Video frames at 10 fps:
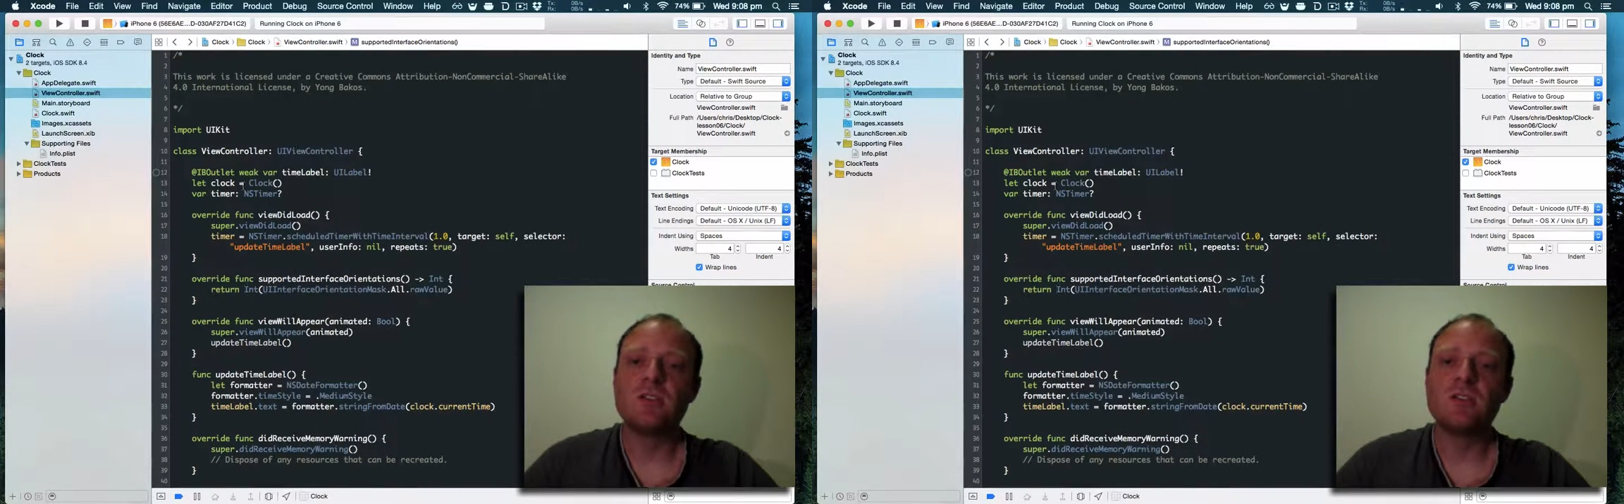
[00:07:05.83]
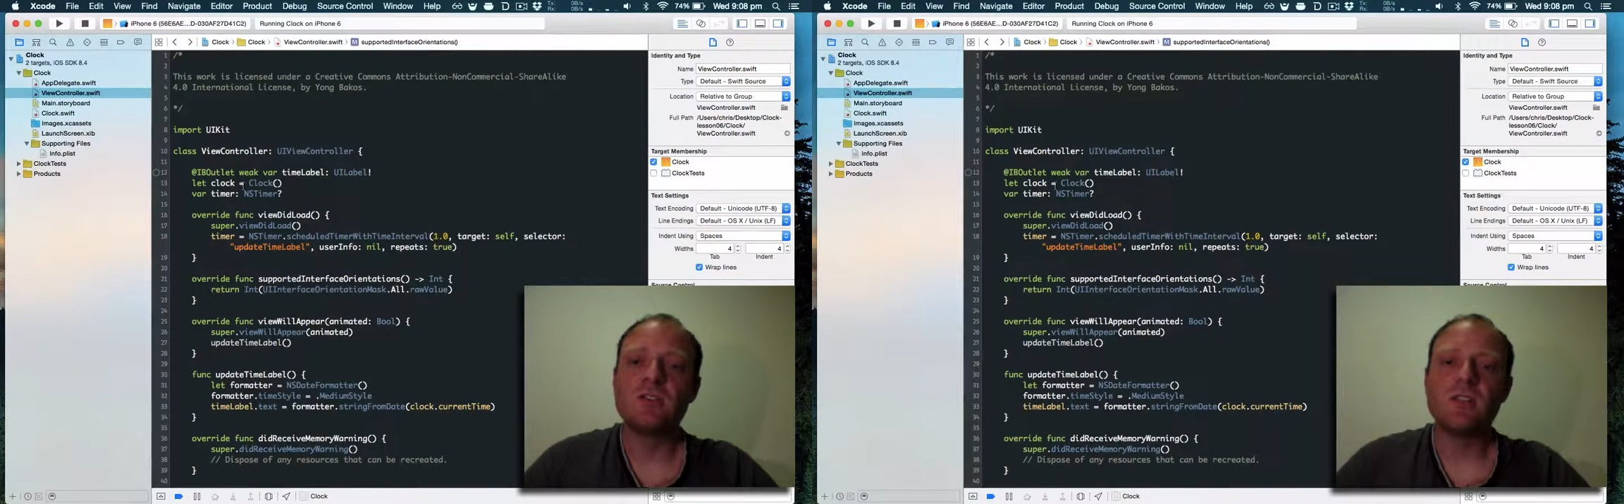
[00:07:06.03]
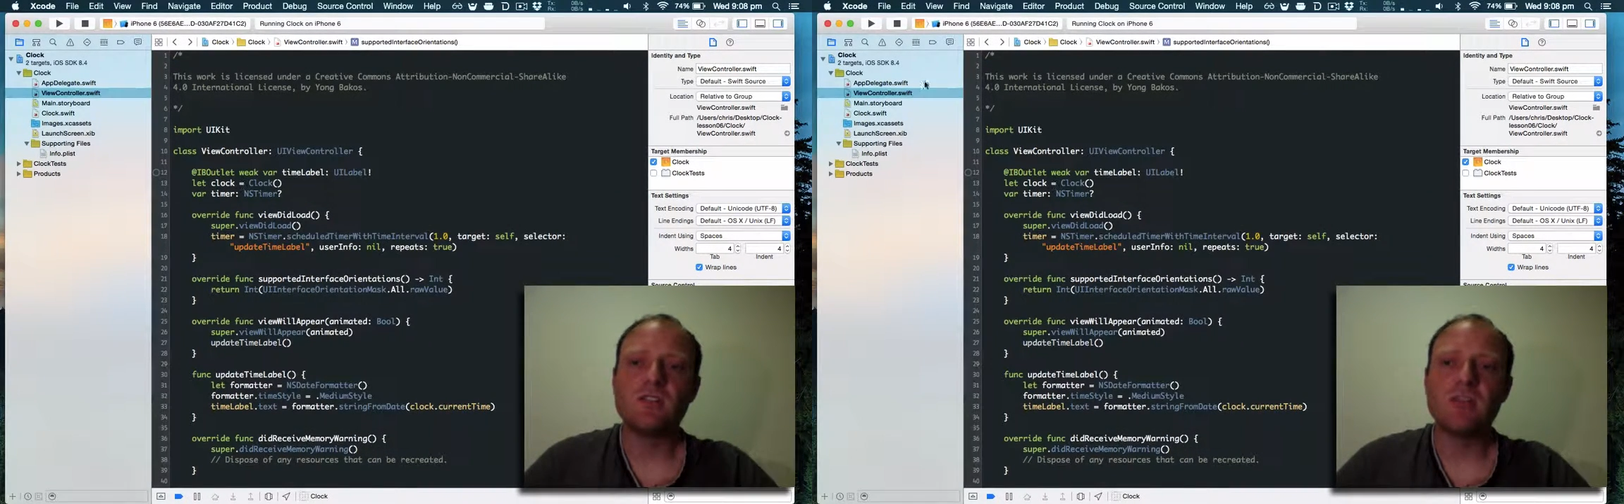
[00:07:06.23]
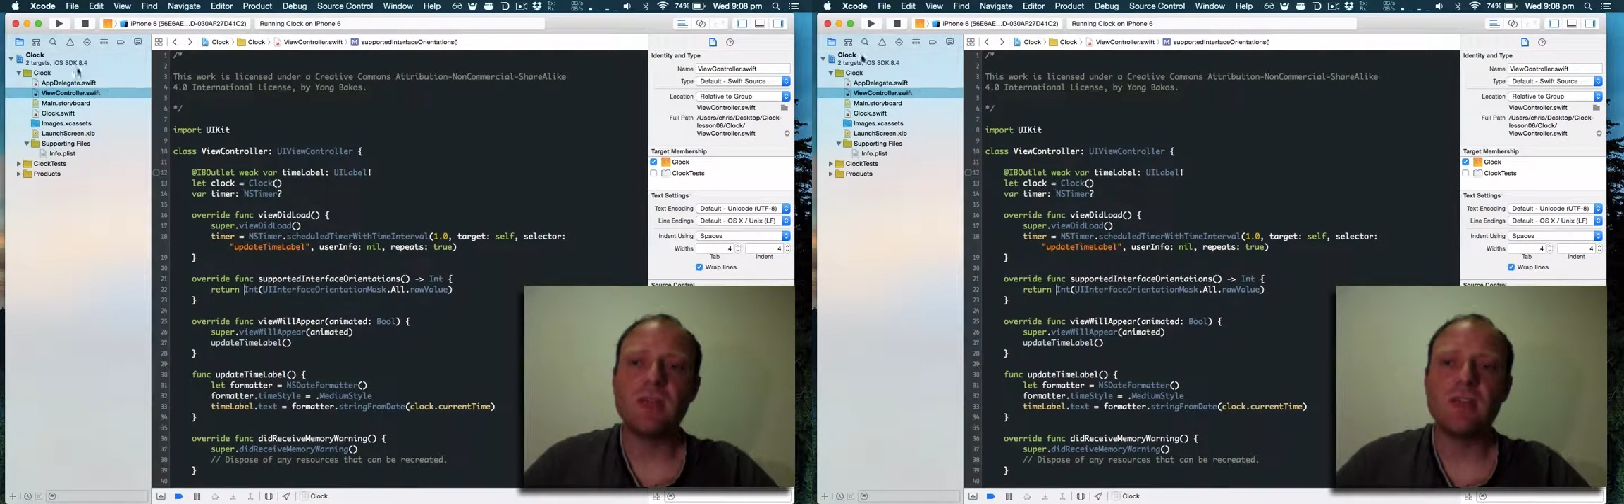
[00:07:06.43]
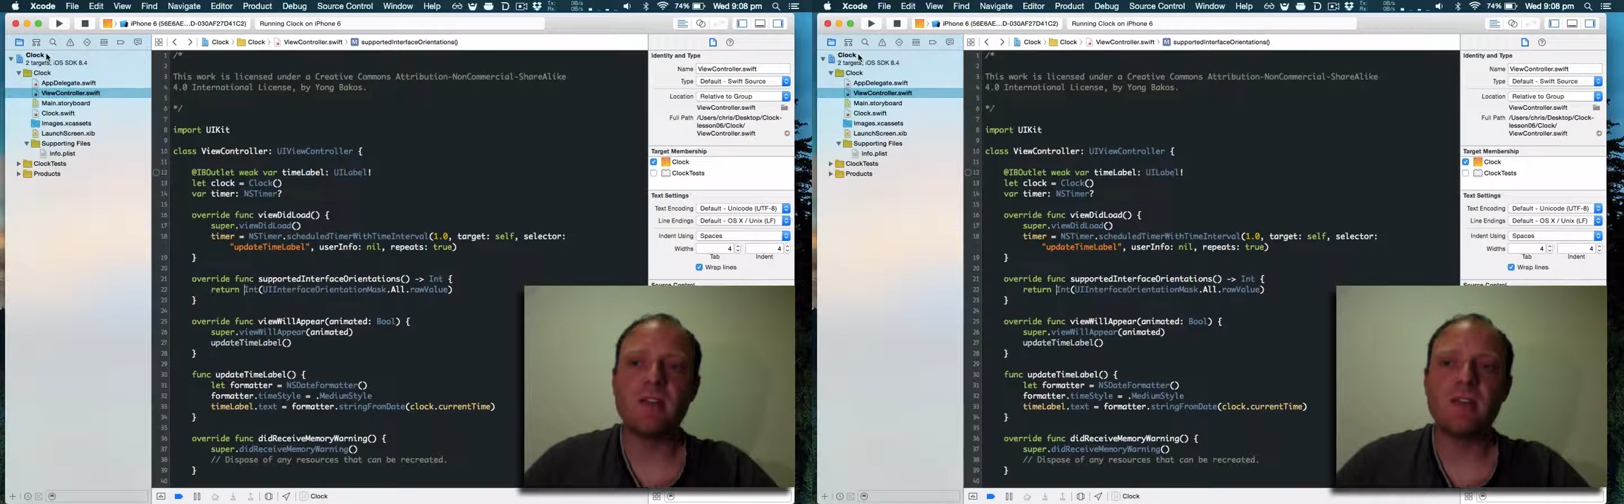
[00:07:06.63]
So let's
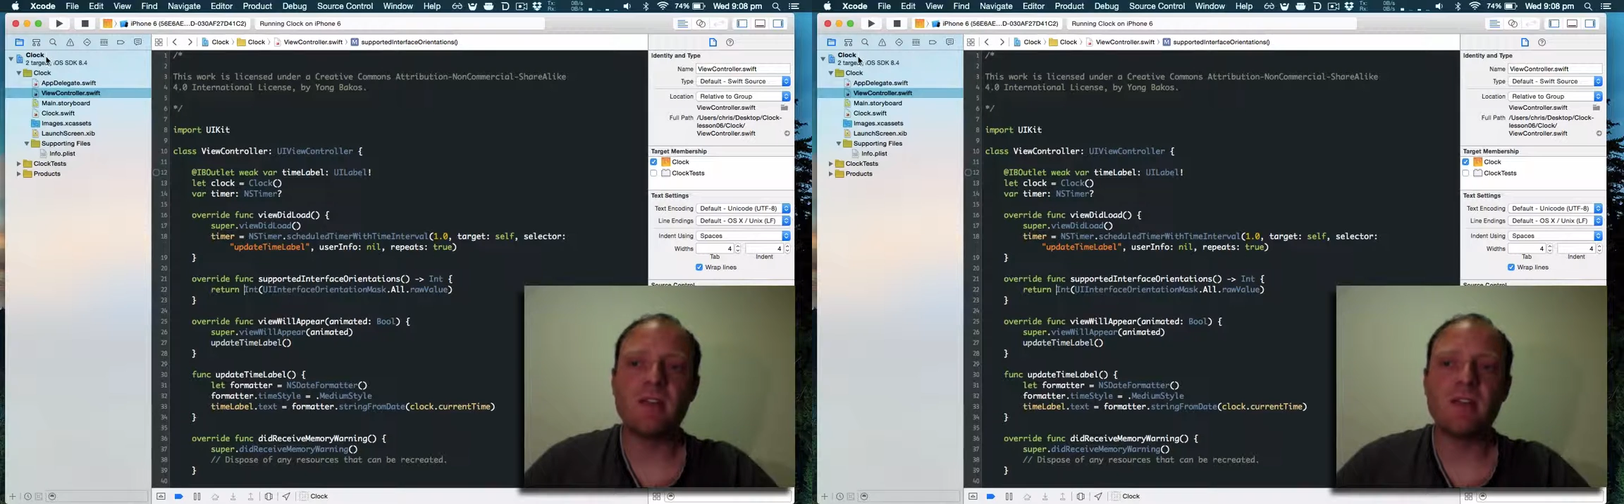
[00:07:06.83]
make